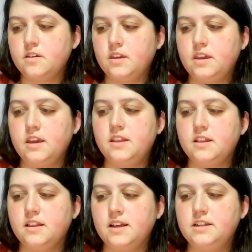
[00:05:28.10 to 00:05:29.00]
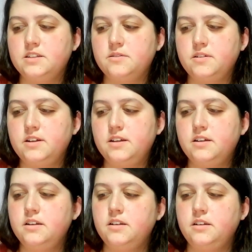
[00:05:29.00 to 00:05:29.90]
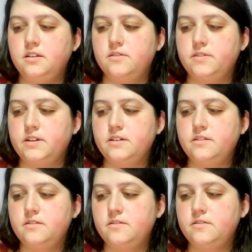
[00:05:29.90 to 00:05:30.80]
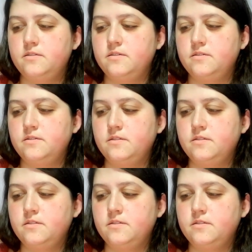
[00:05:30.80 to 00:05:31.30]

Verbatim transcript: Okay, the last one. Here we go.